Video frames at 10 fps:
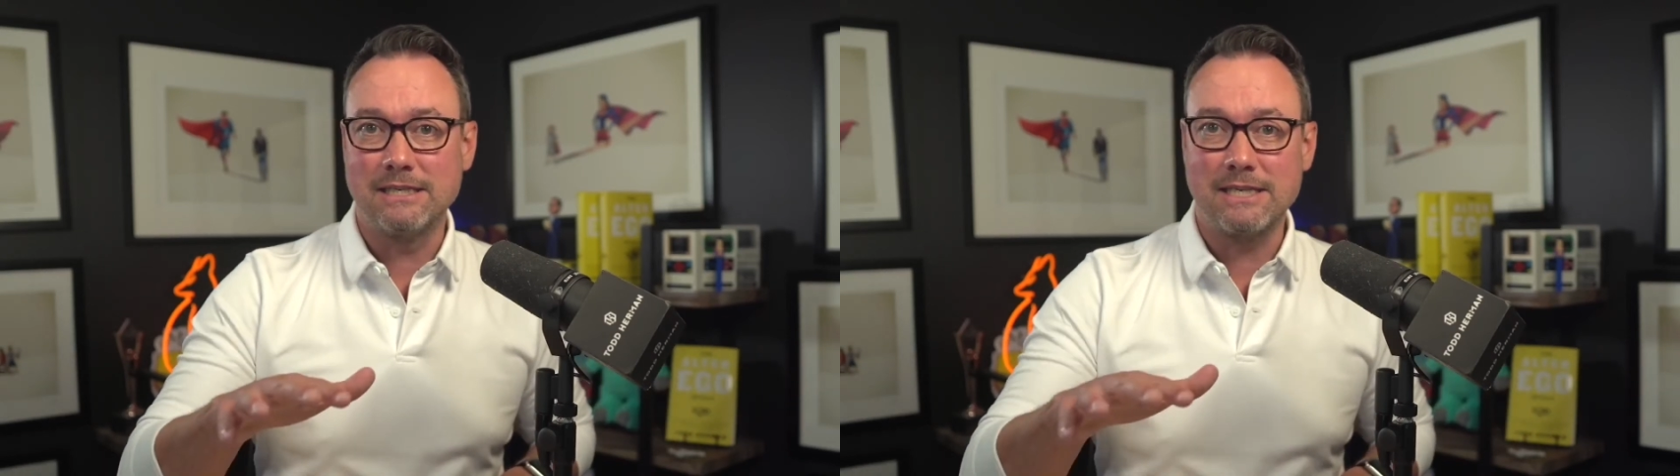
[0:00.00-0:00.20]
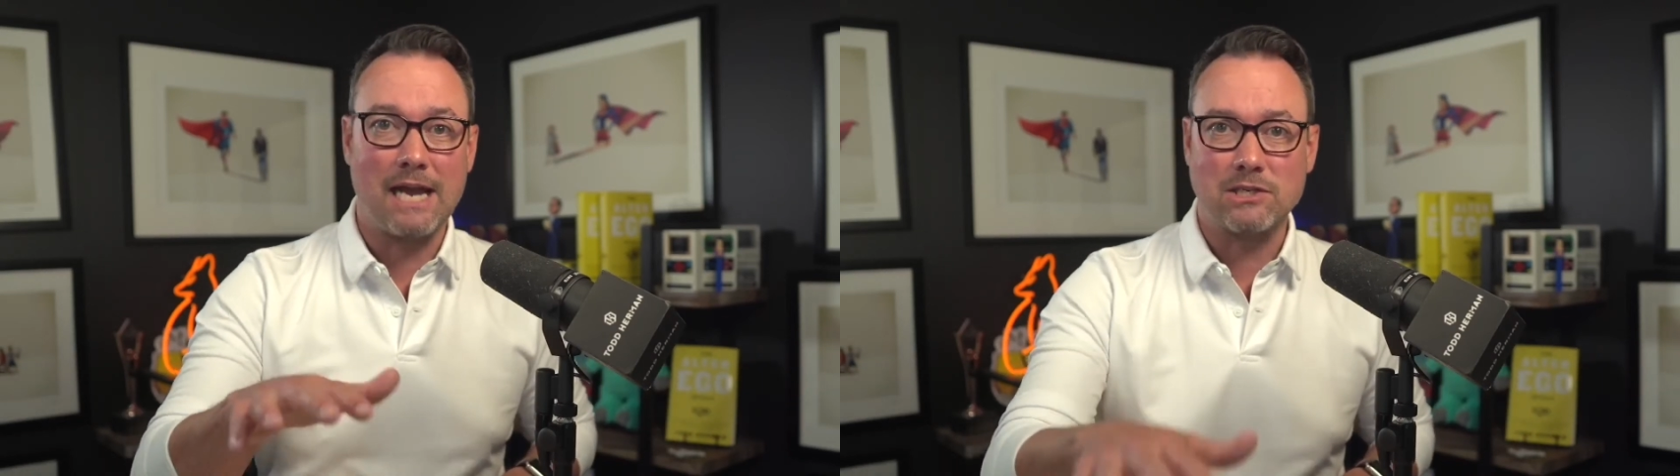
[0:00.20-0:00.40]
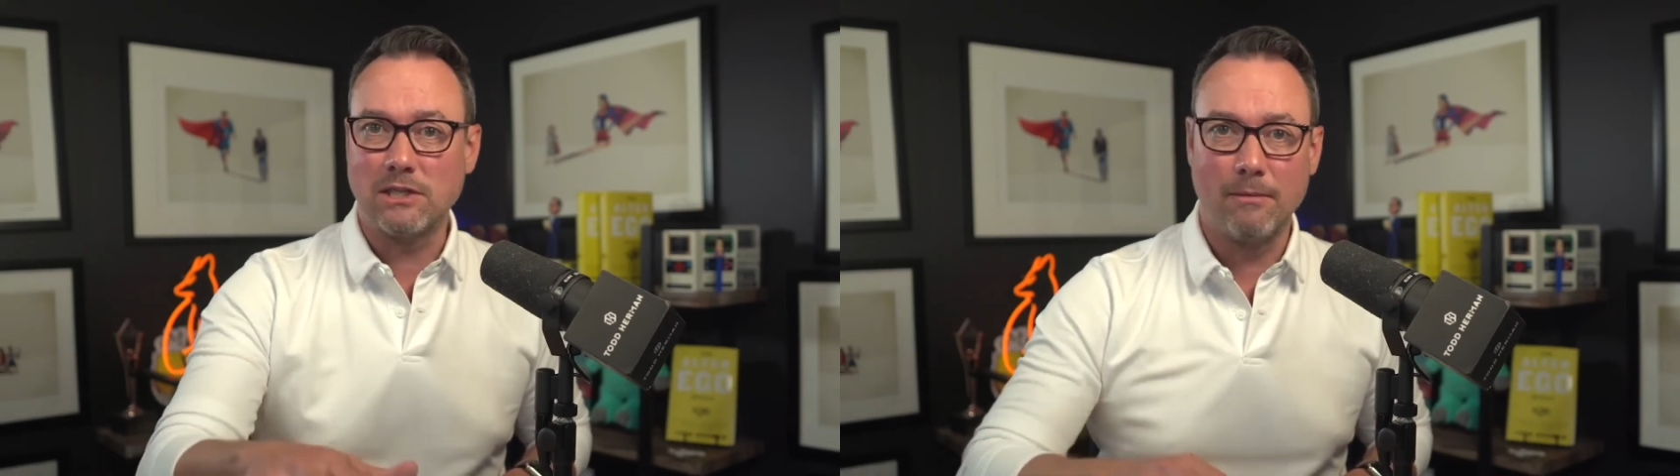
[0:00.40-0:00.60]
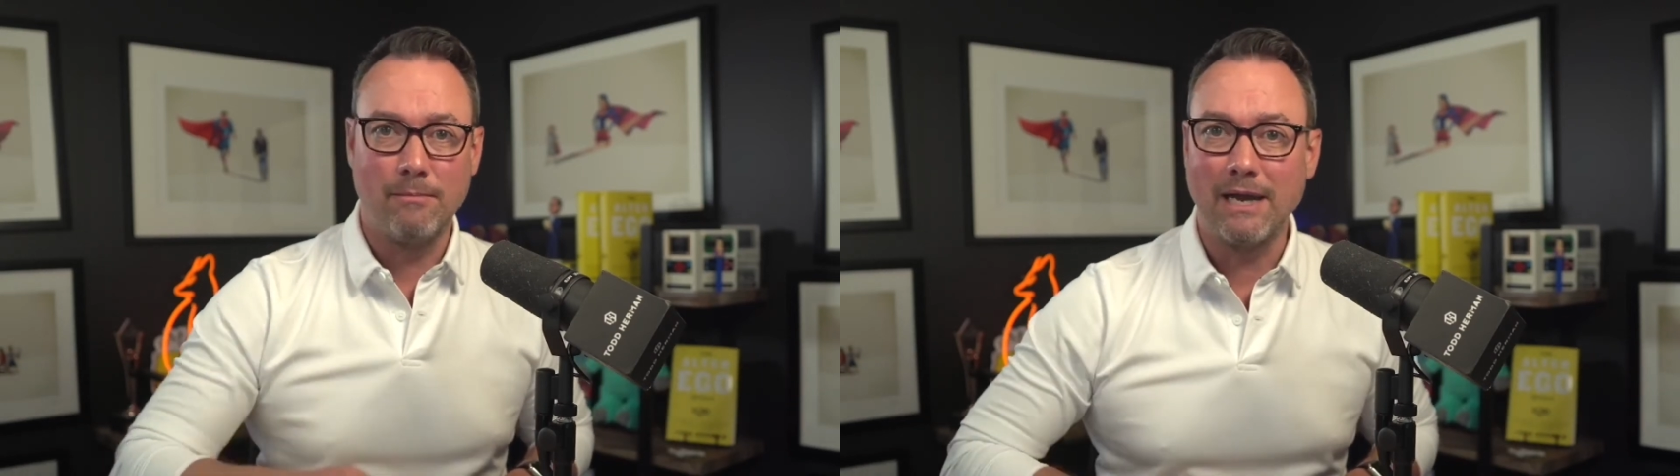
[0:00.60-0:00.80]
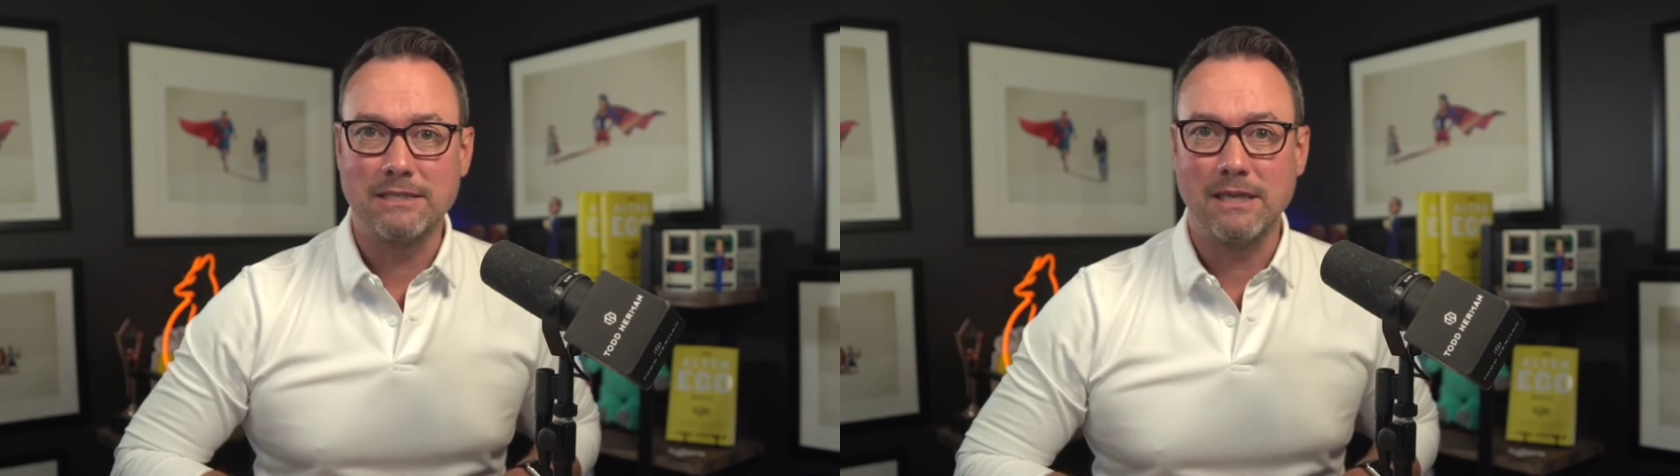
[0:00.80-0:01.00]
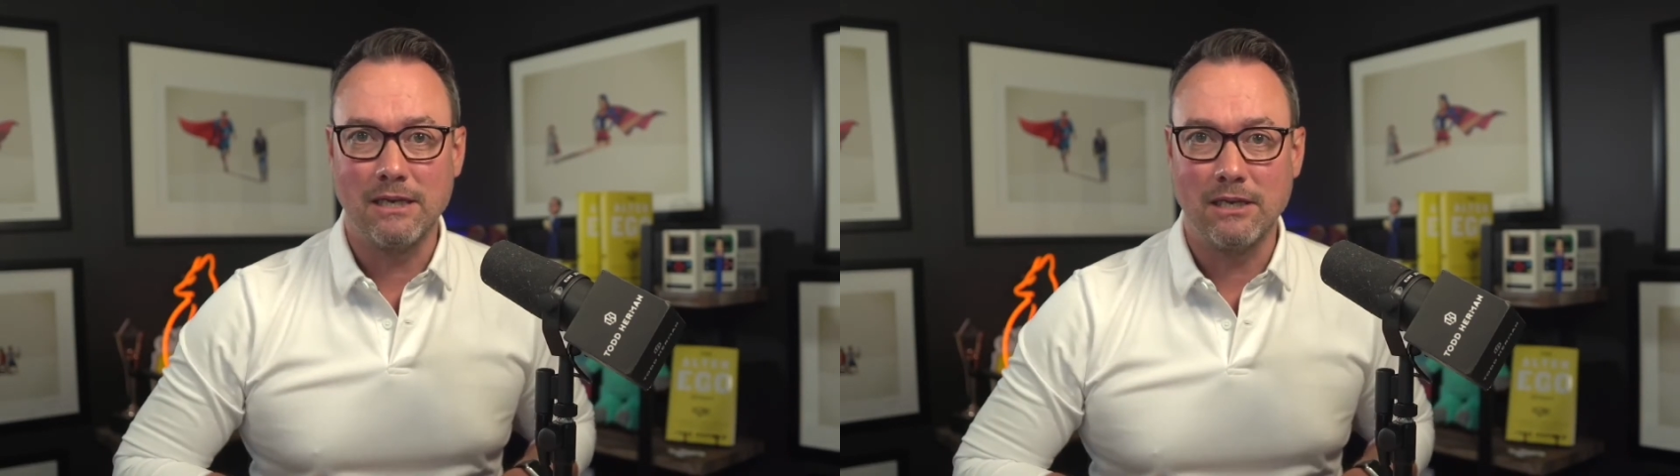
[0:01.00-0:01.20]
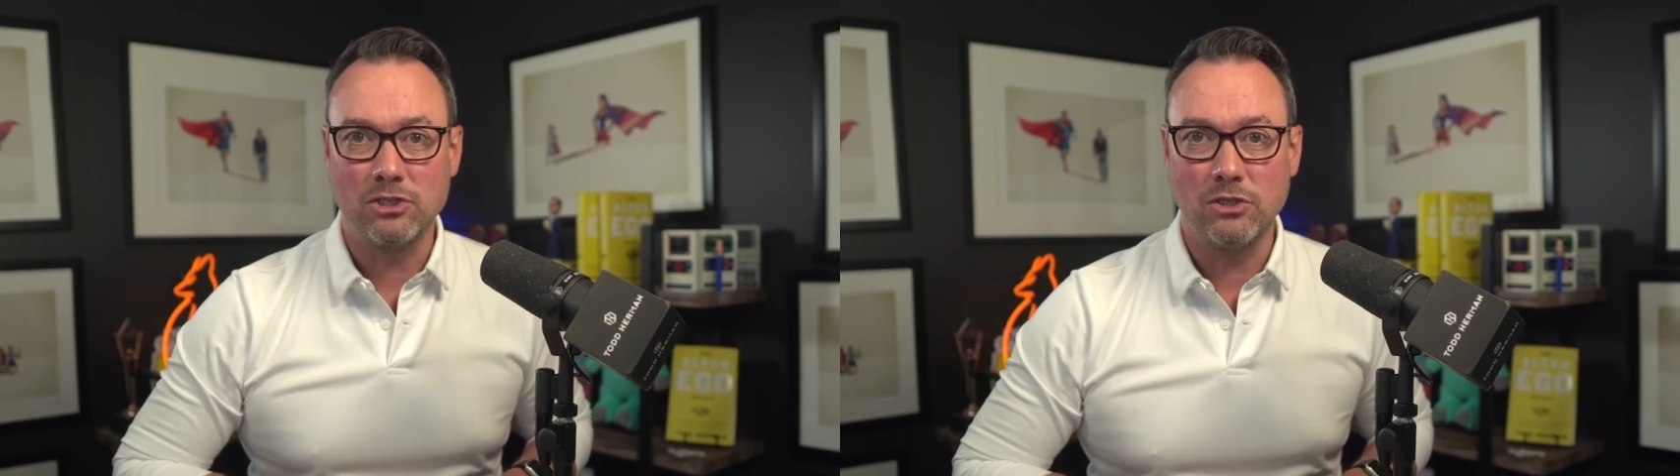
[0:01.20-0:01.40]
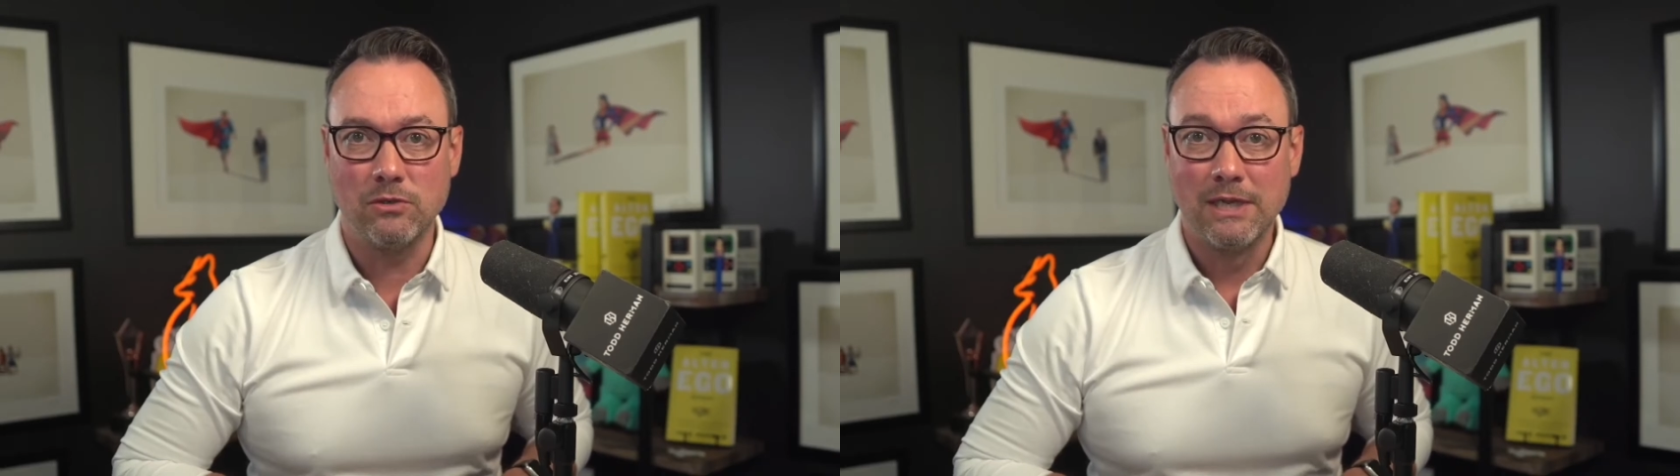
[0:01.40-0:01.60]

actually a mindset issue.